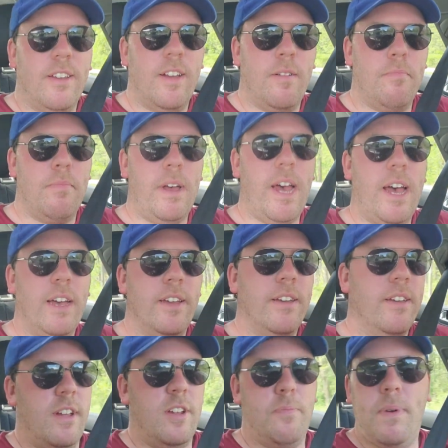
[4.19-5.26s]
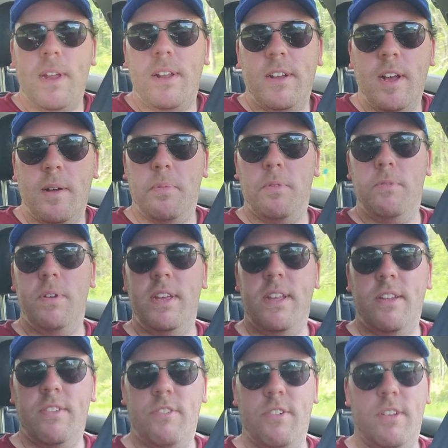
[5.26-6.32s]
I'm back. I spent a couple
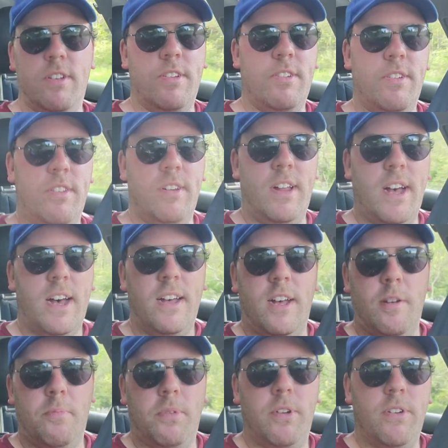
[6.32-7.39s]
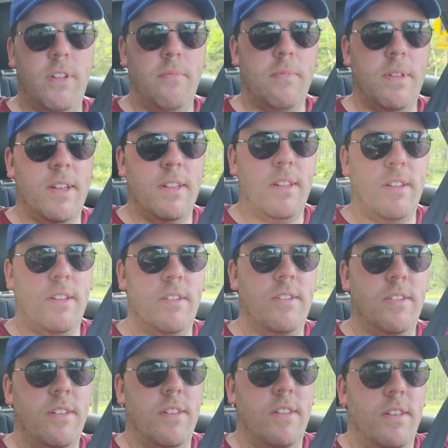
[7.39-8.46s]
weeks just not uploading
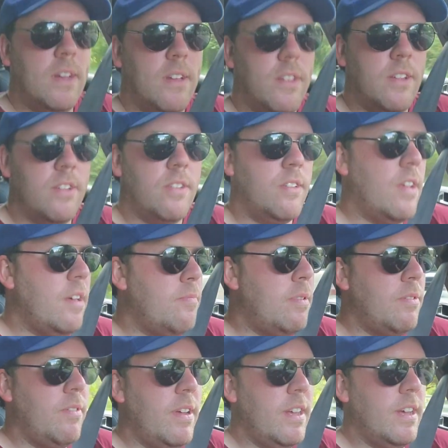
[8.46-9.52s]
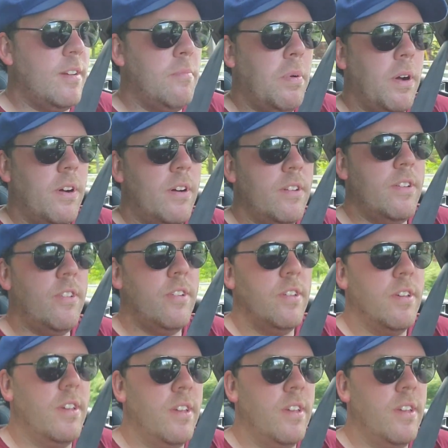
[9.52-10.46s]
because I've been waiting on parts.